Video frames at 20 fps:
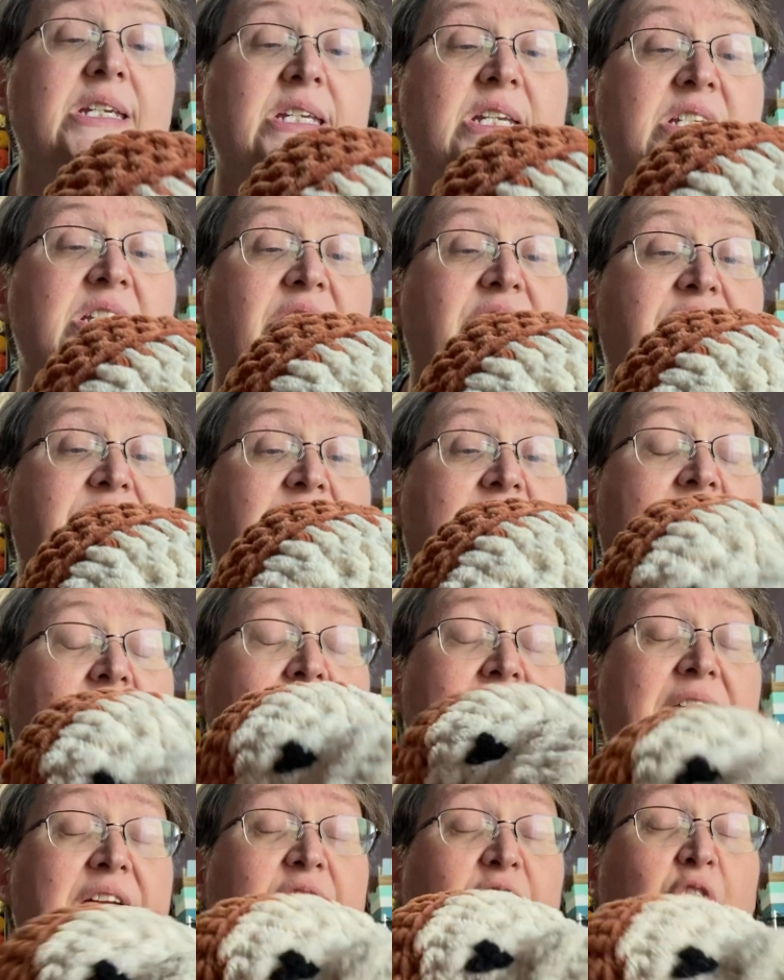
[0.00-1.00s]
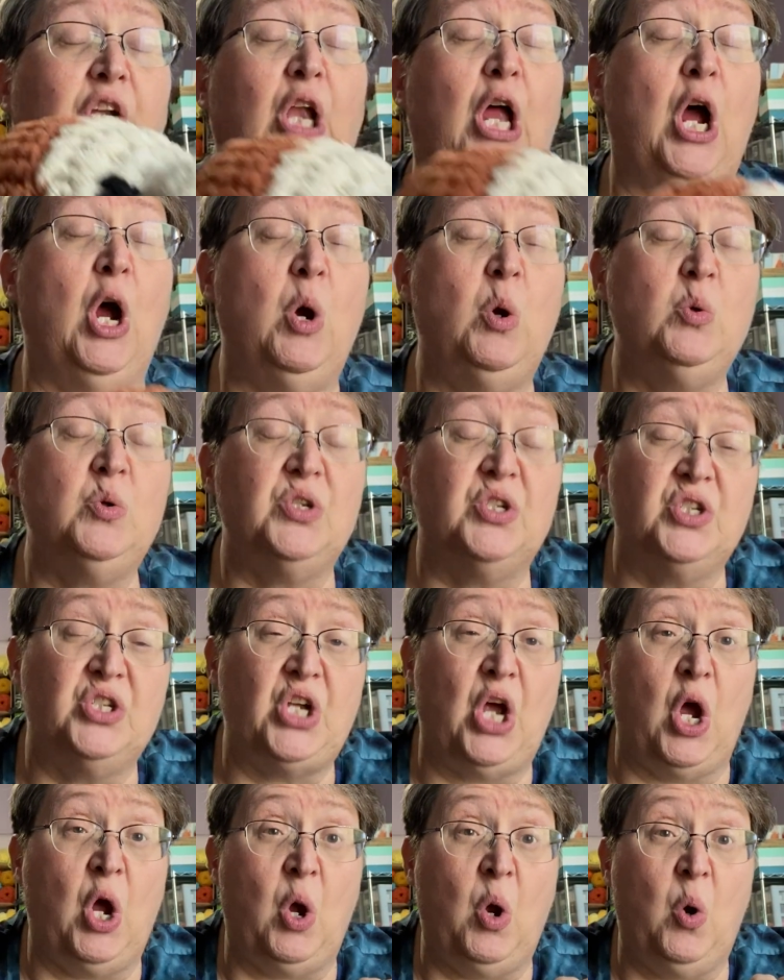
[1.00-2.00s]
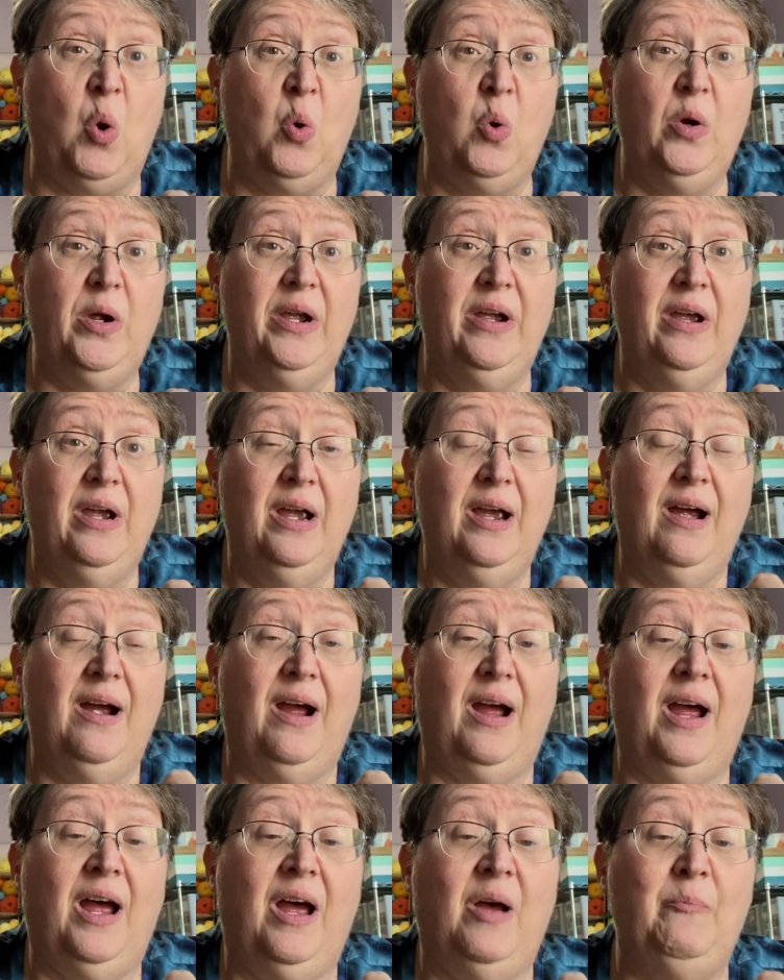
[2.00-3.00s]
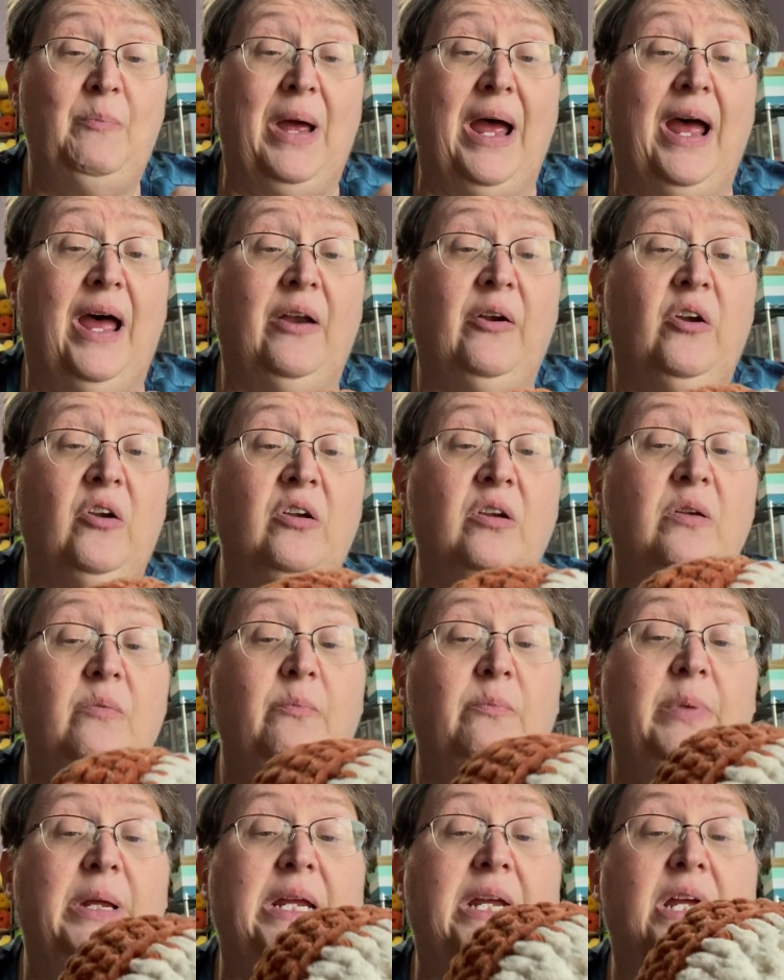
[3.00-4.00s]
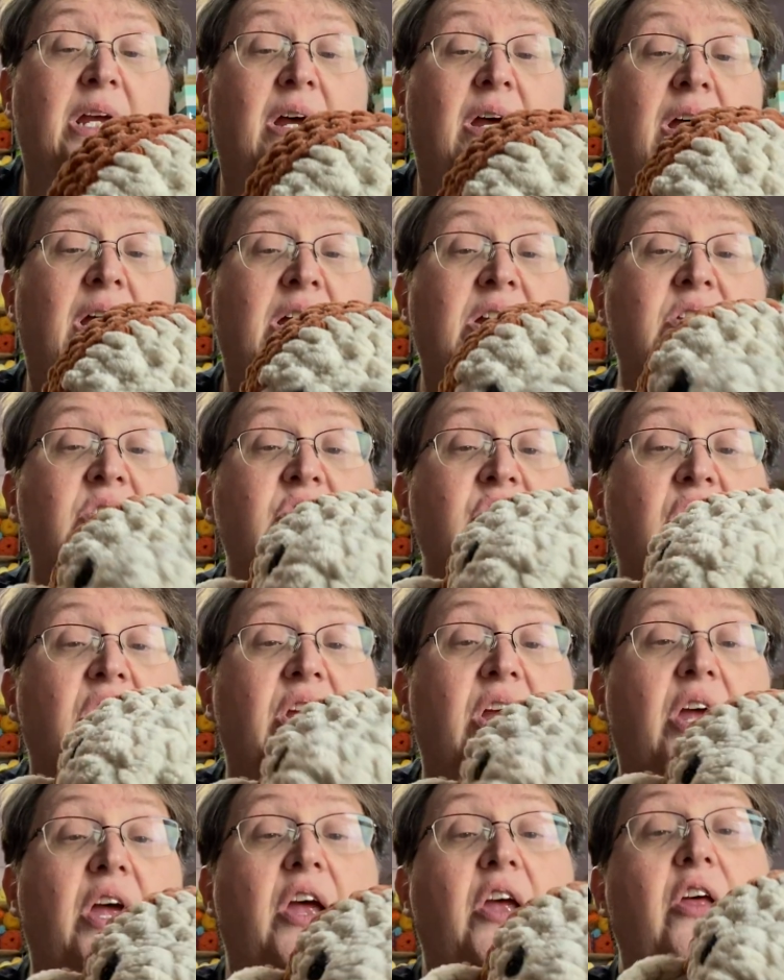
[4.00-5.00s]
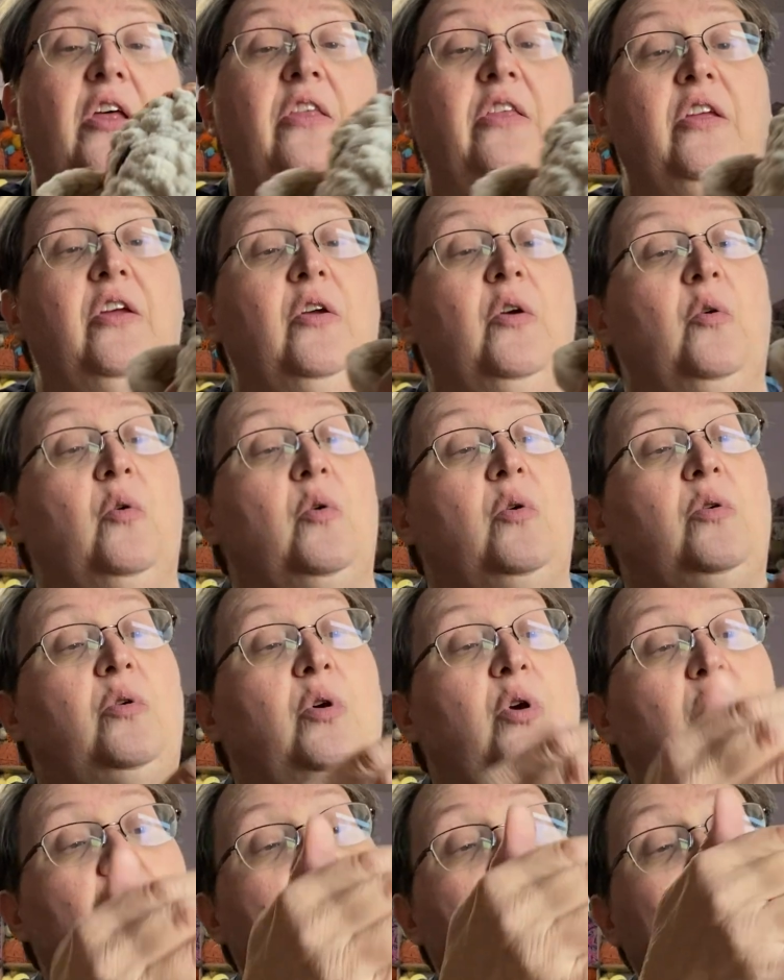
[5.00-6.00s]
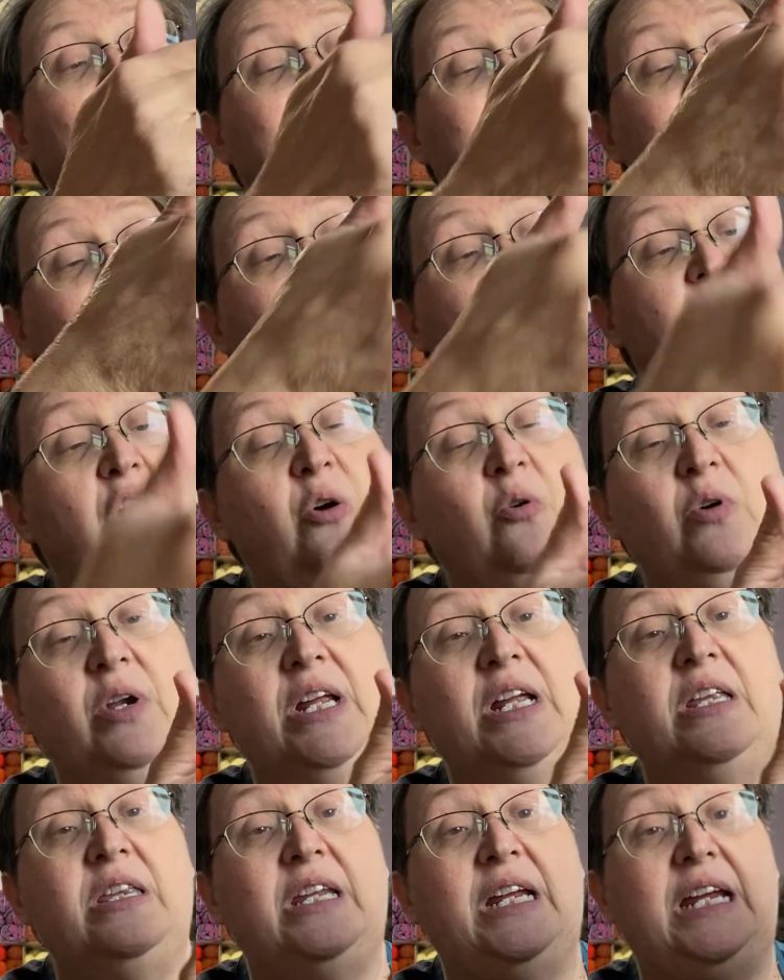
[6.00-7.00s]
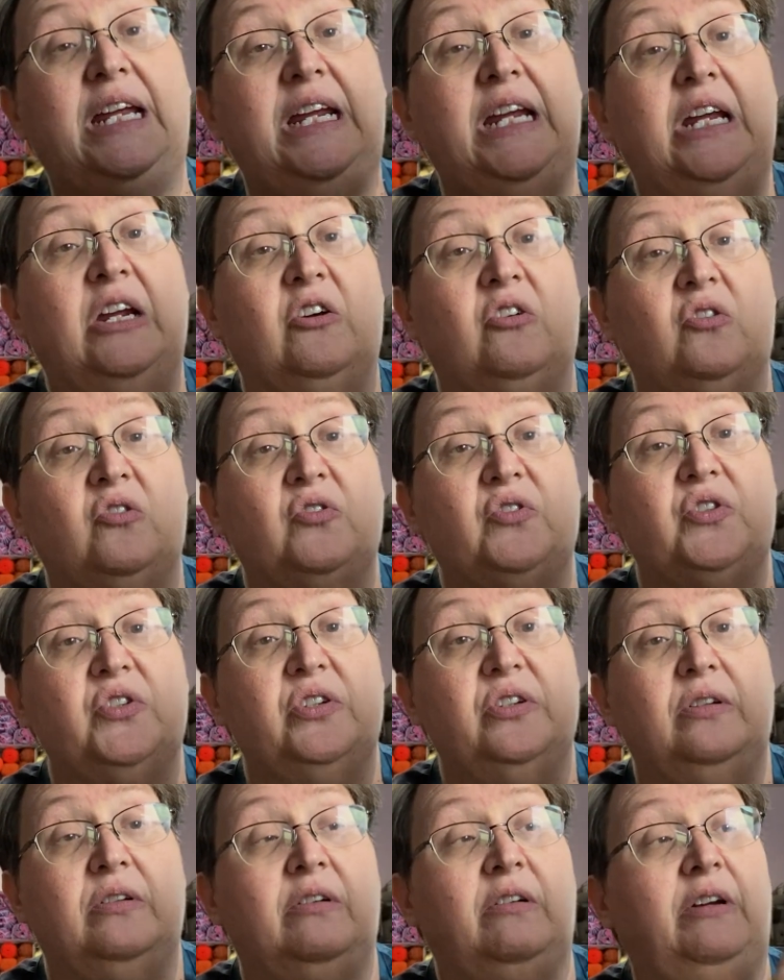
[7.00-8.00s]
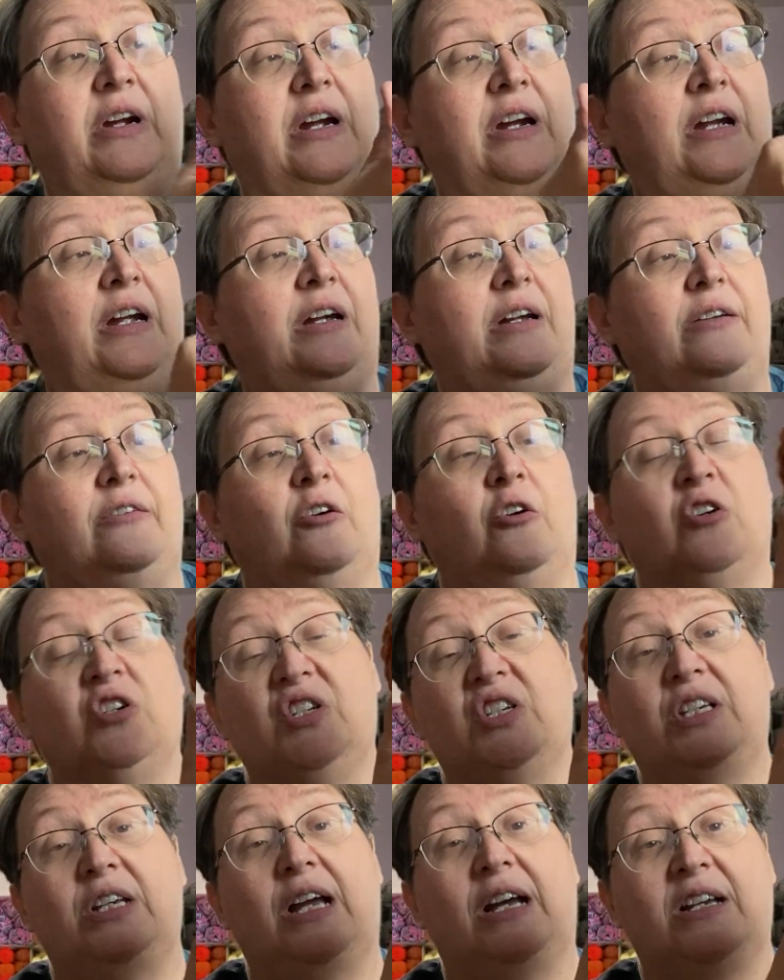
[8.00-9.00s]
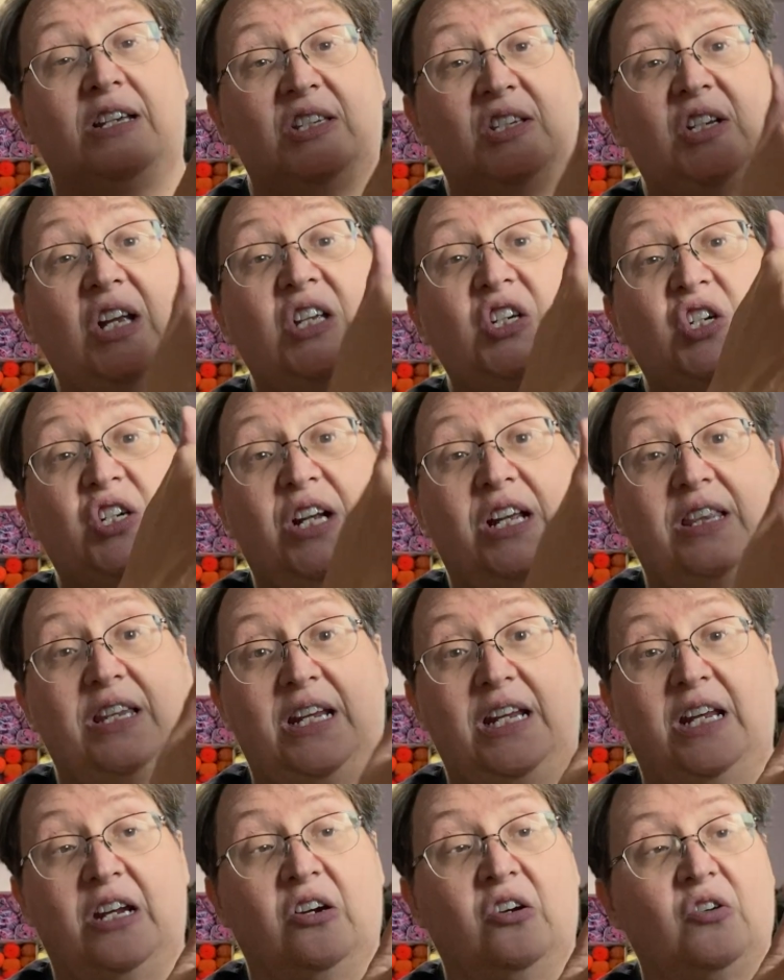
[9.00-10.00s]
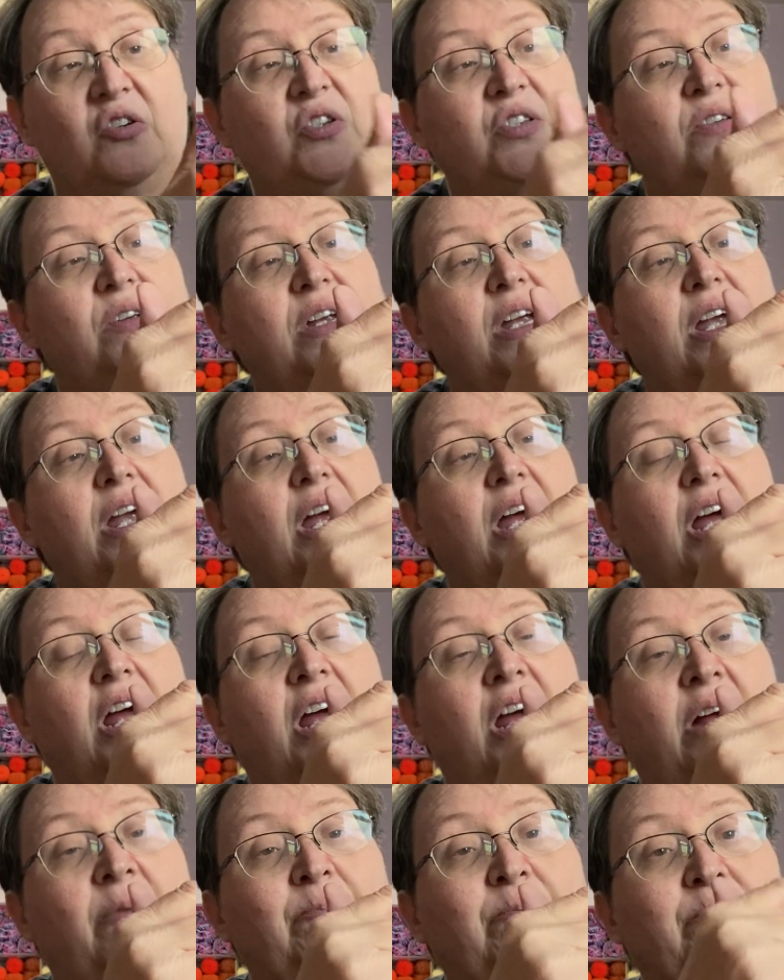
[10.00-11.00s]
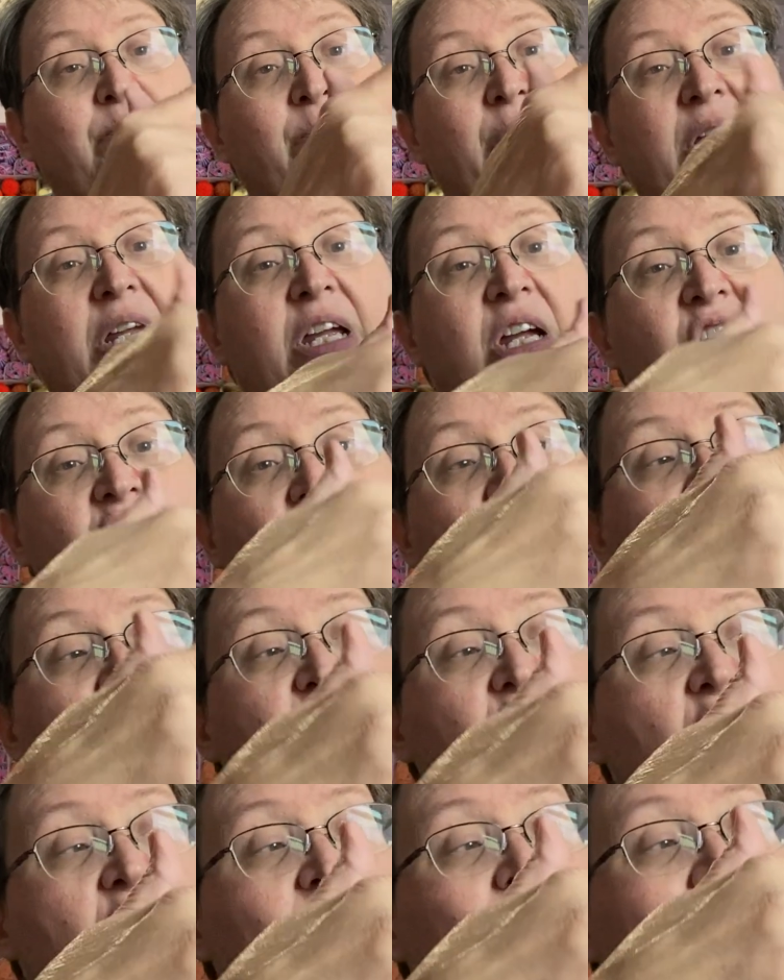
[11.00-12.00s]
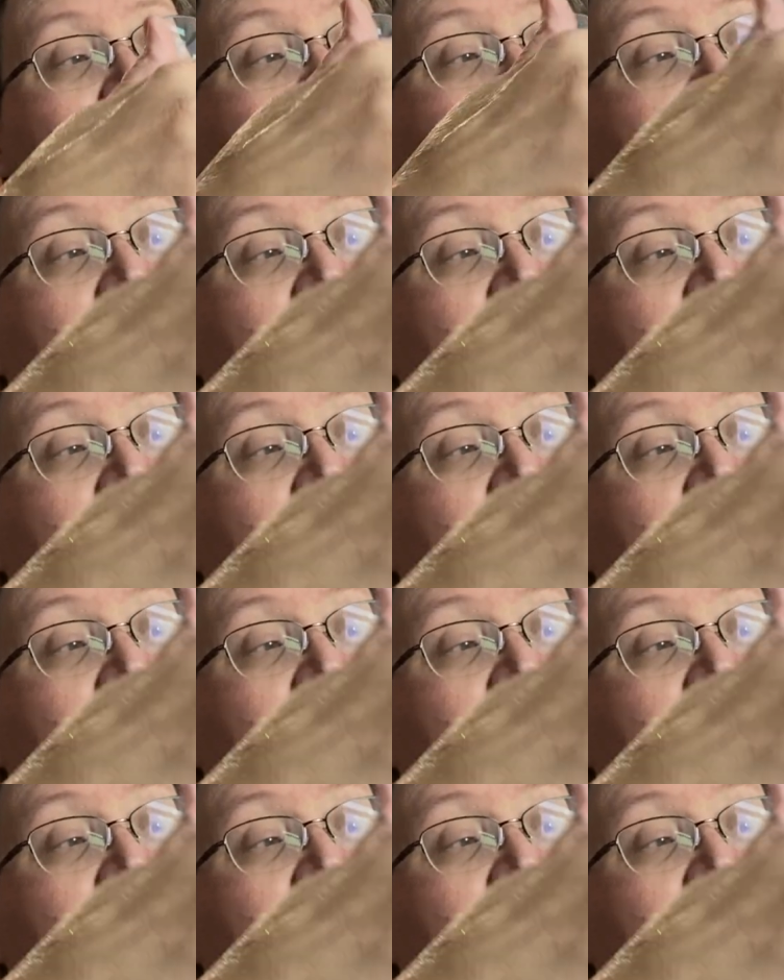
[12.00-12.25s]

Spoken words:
is a very low sew pattern because I sewed in the ears, okay, or stitched in the ears, because you start back